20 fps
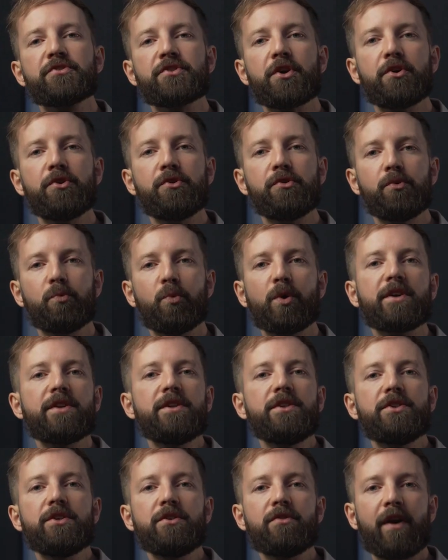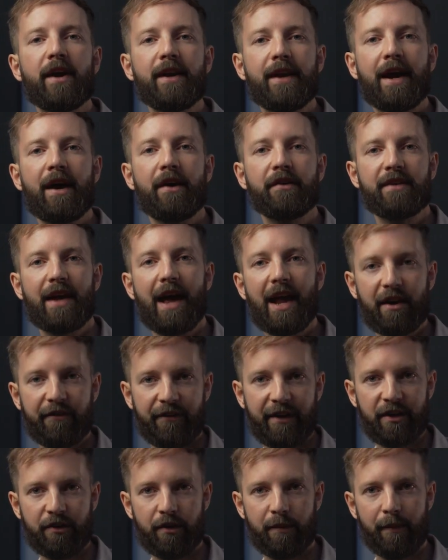So what can you do right now to
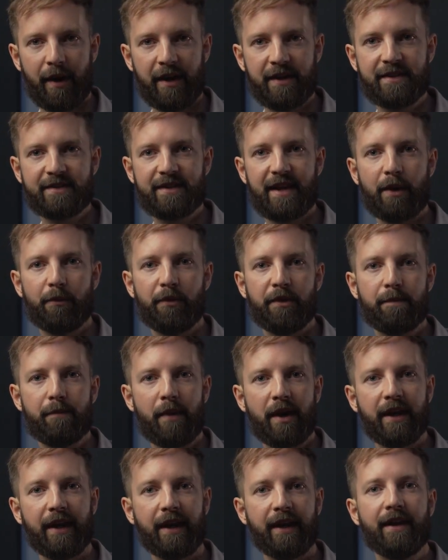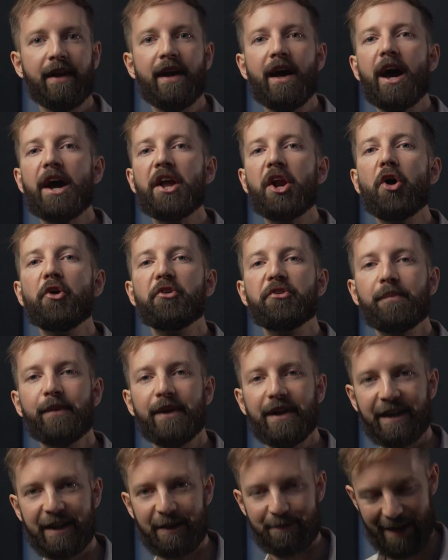elevate your mindset with money and
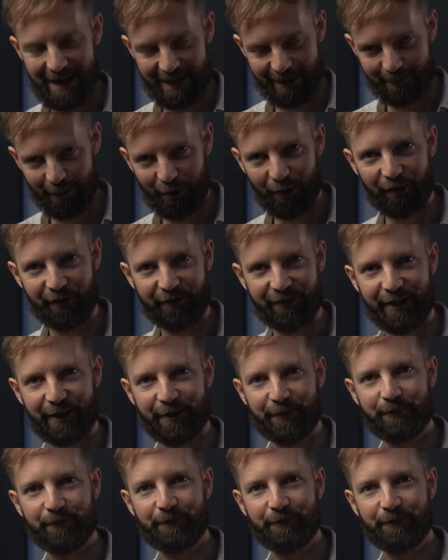ultimately make more of it?